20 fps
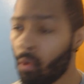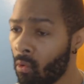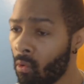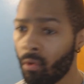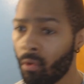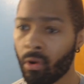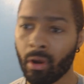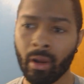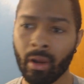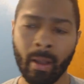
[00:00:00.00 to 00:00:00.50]

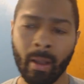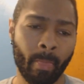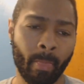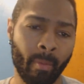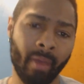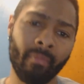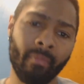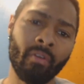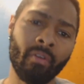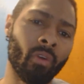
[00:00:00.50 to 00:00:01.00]
Or
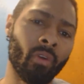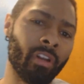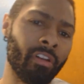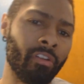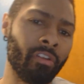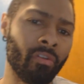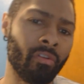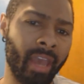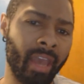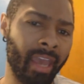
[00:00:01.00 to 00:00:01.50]
maybe you
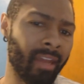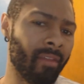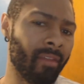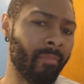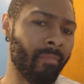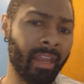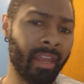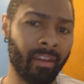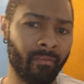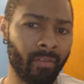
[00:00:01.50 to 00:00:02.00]
want to do
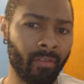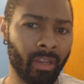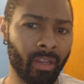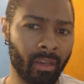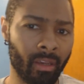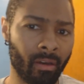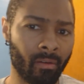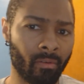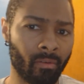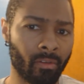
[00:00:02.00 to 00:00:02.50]
animated
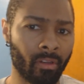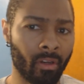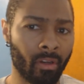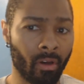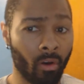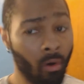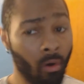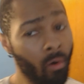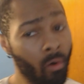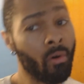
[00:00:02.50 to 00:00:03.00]
videos.
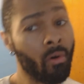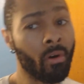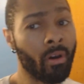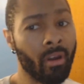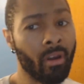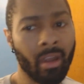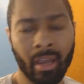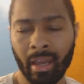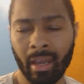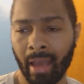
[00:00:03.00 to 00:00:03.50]

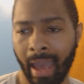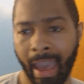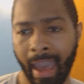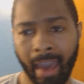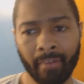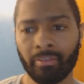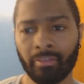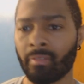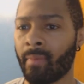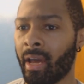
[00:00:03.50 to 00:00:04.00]
Or
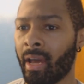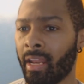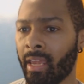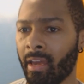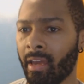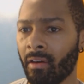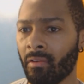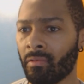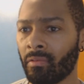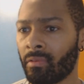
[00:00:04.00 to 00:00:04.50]
have
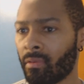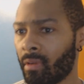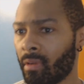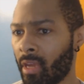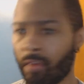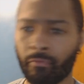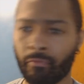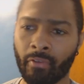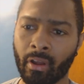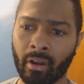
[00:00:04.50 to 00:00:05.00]
somebody else
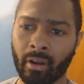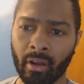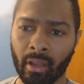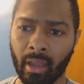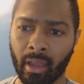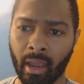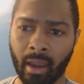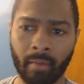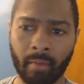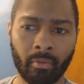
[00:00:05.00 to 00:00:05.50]
in front of
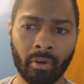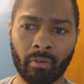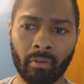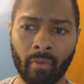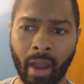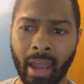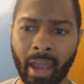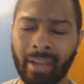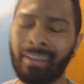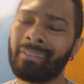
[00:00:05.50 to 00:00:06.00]
the camera,
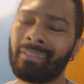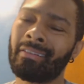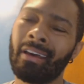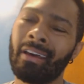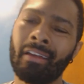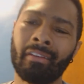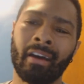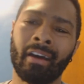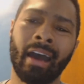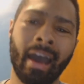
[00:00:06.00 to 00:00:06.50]
right? There's
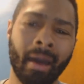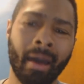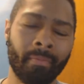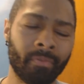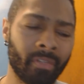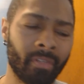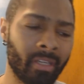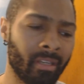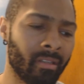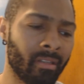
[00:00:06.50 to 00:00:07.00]
other
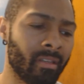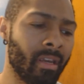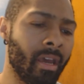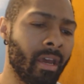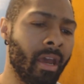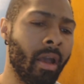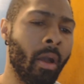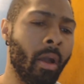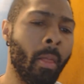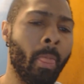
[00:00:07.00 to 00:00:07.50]
options